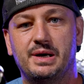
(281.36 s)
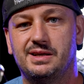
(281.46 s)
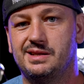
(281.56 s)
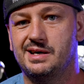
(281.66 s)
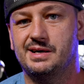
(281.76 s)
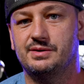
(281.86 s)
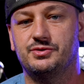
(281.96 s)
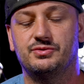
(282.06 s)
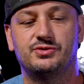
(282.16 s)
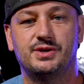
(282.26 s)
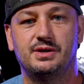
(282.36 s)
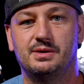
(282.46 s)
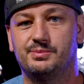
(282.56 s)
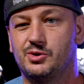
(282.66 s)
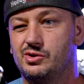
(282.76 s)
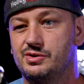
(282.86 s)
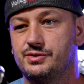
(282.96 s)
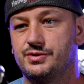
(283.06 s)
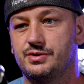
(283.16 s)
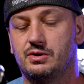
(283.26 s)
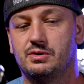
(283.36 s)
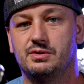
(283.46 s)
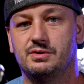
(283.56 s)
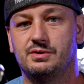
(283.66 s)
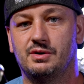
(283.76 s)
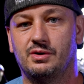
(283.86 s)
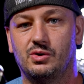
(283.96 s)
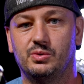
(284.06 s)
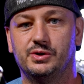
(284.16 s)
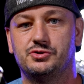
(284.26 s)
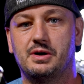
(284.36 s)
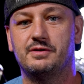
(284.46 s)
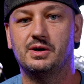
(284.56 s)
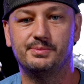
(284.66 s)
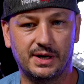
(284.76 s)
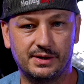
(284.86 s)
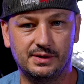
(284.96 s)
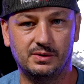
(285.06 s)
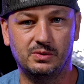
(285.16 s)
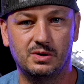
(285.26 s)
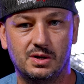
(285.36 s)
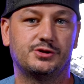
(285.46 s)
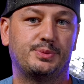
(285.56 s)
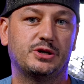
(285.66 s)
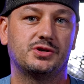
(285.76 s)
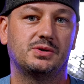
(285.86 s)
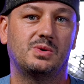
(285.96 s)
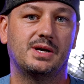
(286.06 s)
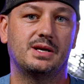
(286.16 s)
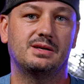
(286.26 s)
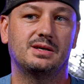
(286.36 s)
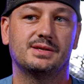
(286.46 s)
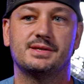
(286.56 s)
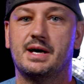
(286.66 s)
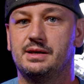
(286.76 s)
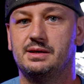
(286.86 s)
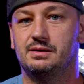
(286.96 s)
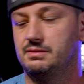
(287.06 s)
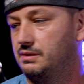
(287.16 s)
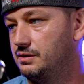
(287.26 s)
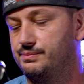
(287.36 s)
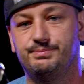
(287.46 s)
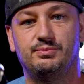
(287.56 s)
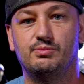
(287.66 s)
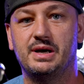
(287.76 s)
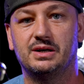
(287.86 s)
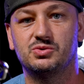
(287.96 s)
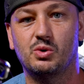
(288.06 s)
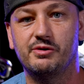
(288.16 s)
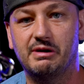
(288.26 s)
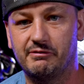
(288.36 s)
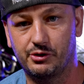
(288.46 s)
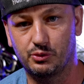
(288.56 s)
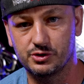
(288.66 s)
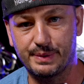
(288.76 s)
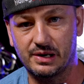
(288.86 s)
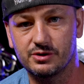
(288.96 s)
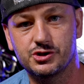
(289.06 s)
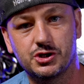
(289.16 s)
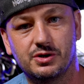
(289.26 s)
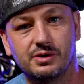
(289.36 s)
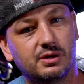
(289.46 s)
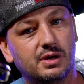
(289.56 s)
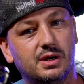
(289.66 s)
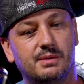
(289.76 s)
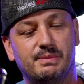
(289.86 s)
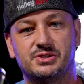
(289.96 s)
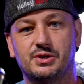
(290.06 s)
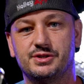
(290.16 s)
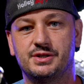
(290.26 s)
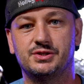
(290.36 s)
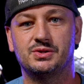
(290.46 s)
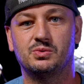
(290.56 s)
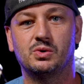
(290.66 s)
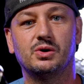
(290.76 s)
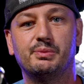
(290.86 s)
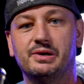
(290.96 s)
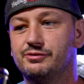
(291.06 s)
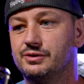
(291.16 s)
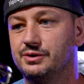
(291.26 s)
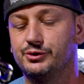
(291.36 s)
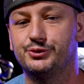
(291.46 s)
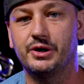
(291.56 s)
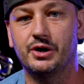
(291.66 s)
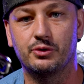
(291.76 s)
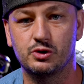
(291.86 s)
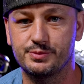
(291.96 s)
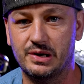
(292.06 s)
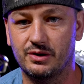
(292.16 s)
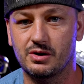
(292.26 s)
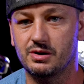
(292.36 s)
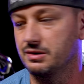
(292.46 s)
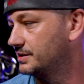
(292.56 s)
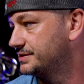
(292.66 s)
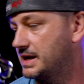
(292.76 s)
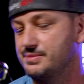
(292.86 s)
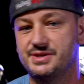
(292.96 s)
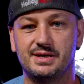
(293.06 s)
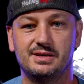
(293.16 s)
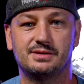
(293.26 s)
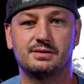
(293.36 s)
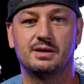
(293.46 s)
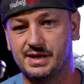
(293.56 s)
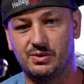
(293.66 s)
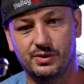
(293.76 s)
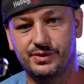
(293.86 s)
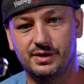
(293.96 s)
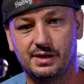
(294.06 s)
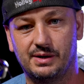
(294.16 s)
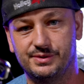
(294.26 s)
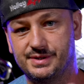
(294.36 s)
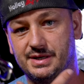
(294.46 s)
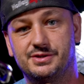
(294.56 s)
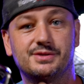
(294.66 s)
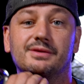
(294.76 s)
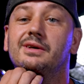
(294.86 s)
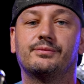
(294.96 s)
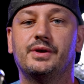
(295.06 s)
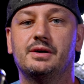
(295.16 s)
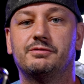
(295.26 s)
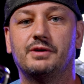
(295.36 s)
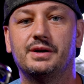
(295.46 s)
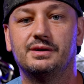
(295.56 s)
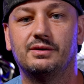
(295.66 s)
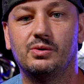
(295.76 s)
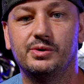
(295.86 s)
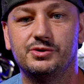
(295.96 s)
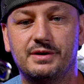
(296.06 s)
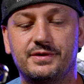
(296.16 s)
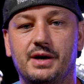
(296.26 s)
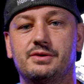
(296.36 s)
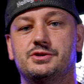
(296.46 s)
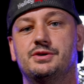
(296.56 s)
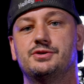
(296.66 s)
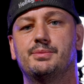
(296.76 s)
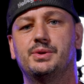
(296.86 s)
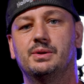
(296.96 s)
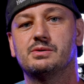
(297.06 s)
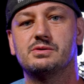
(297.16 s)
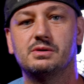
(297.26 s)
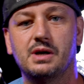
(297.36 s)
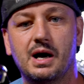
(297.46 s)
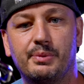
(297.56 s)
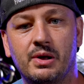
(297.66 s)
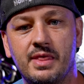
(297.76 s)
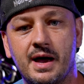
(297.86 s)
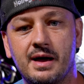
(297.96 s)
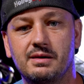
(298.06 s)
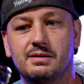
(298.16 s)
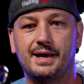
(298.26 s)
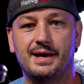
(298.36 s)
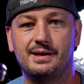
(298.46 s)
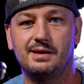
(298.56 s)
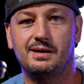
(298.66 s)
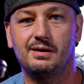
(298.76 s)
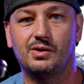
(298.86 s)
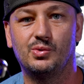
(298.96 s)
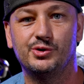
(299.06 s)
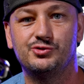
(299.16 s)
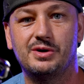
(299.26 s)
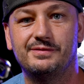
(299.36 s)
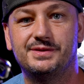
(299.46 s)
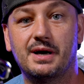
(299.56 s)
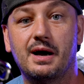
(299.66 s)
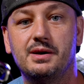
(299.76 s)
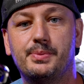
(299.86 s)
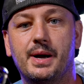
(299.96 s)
pain in the ass setting up cars on an all-wheel drive hub dyno, especially when it's not needed. You're making 2,500 horsepower, sure. makes all the sense in the world. But for a little 300 horsepower car, all the time it takes, it's not worth it. I would say just, you know, find a all-wheel drive dyno jet or something local and hop on that. I had a all-wheel drive dyno